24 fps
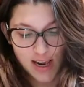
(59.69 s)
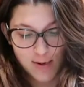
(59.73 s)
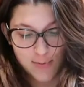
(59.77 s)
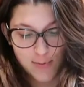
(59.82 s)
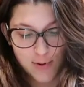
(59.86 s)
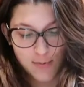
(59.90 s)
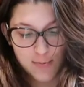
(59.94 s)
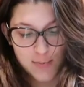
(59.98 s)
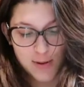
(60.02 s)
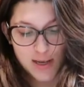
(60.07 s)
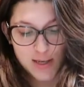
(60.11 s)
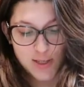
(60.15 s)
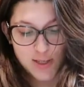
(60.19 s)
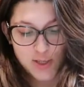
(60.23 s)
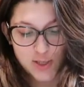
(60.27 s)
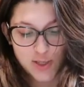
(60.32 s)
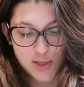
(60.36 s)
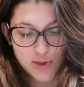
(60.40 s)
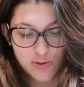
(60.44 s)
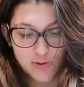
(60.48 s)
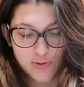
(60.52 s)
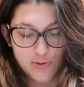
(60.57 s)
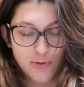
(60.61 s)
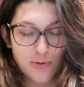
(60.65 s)
I'm on page
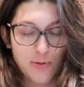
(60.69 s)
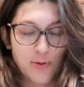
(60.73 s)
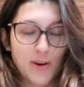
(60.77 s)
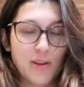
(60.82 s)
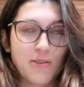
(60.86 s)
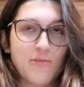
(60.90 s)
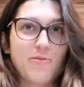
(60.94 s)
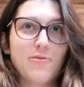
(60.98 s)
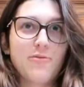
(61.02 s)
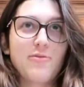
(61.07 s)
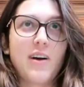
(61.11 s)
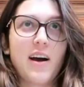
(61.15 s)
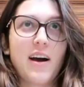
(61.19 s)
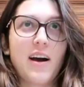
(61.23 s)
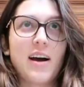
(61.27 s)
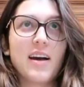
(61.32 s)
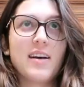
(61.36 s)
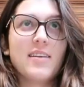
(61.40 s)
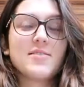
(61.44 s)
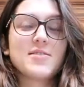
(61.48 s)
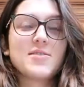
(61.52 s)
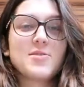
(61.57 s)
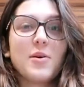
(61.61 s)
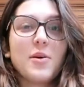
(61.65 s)

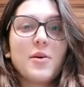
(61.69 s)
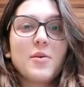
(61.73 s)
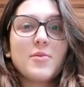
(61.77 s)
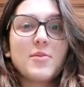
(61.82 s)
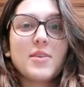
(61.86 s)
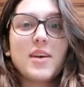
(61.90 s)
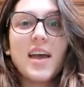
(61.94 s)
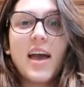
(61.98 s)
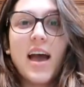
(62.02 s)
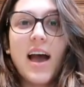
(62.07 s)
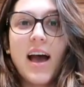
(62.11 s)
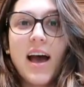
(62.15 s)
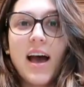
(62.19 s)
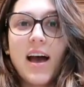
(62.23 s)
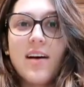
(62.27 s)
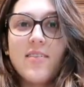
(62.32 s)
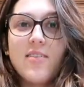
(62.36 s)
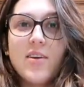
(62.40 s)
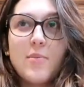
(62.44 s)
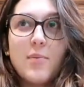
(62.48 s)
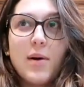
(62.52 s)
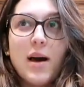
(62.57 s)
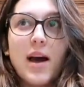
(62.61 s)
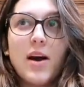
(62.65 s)
245, so I only have
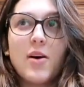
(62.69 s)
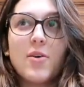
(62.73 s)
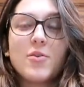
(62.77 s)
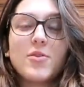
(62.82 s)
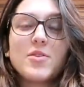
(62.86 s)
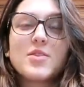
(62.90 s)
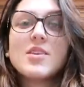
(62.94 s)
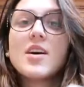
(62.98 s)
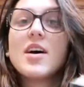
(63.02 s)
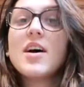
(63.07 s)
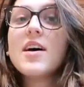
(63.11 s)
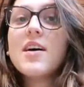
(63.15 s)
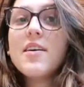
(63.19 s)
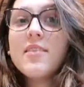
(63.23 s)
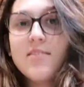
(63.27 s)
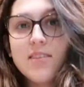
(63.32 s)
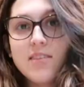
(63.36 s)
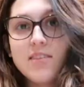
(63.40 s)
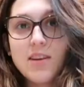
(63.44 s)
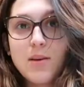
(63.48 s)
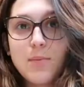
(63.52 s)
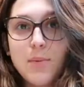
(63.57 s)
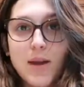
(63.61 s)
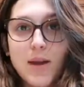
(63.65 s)
about 50